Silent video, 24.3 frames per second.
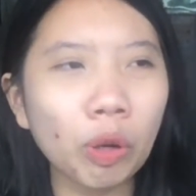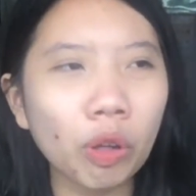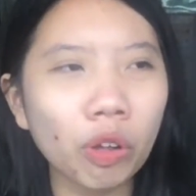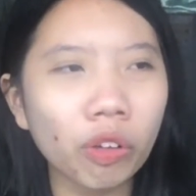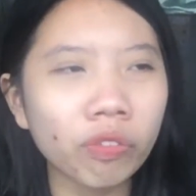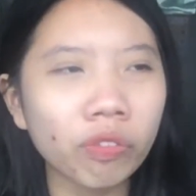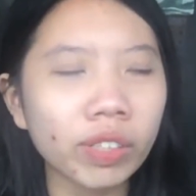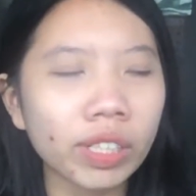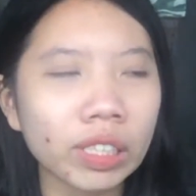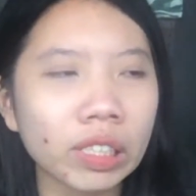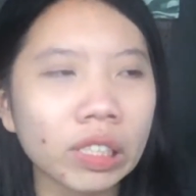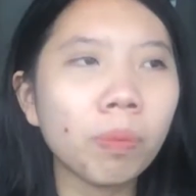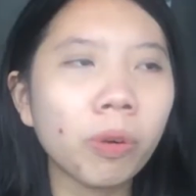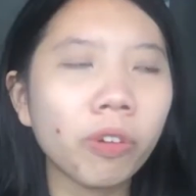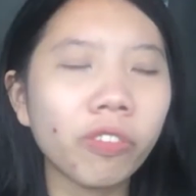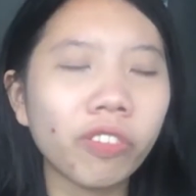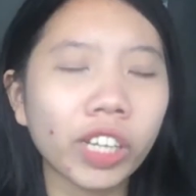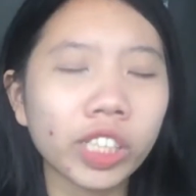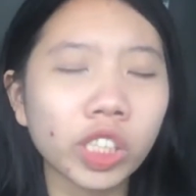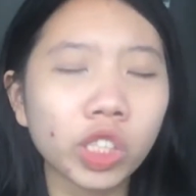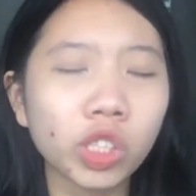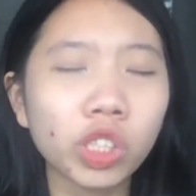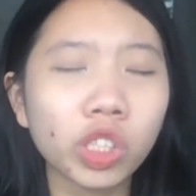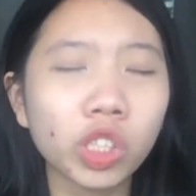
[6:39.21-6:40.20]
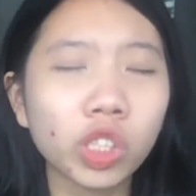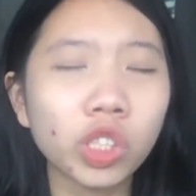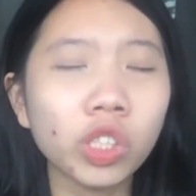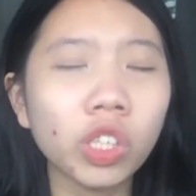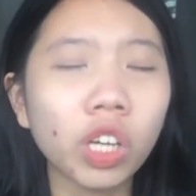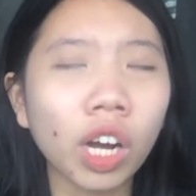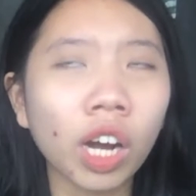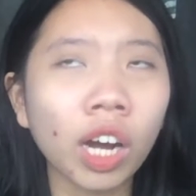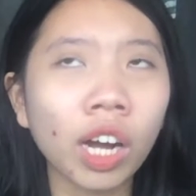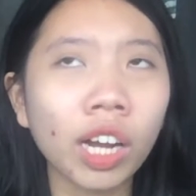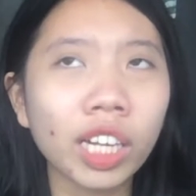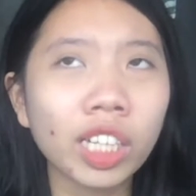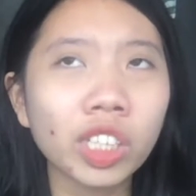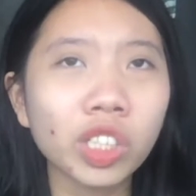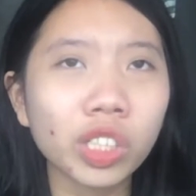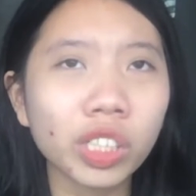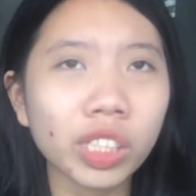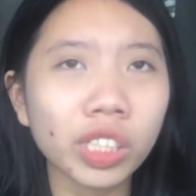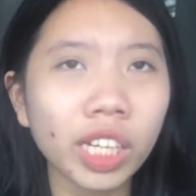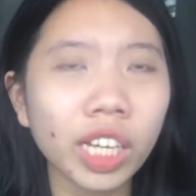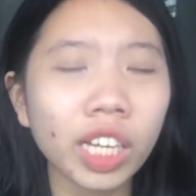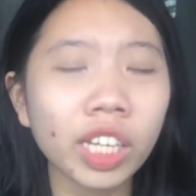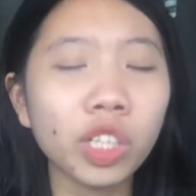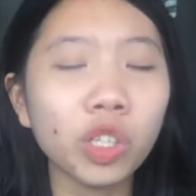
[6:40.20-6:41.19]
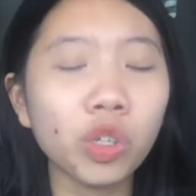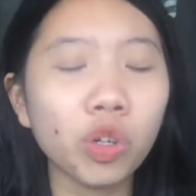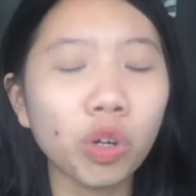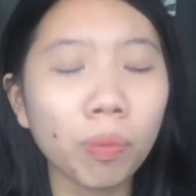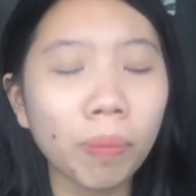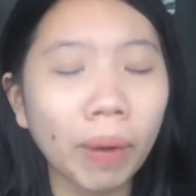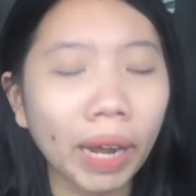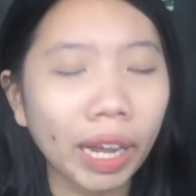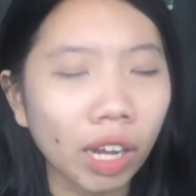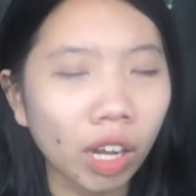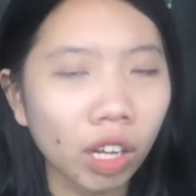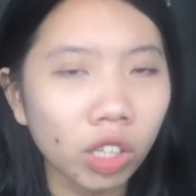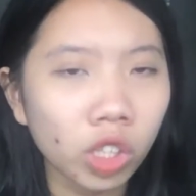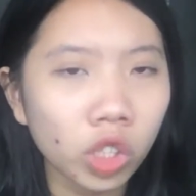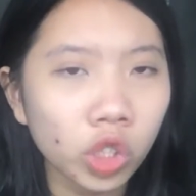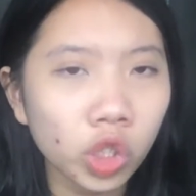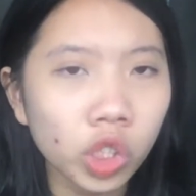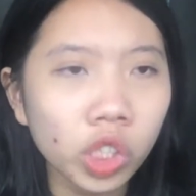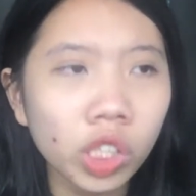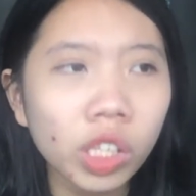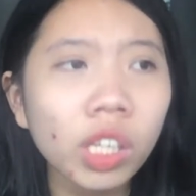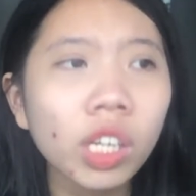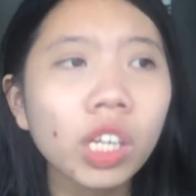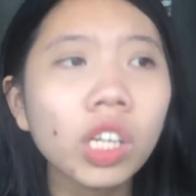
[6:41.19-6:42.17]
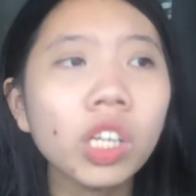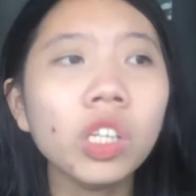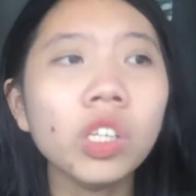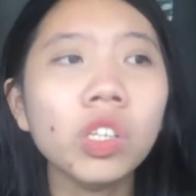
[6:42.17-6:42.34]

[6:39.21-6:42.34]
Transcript: if this professor is interested in neurobiology,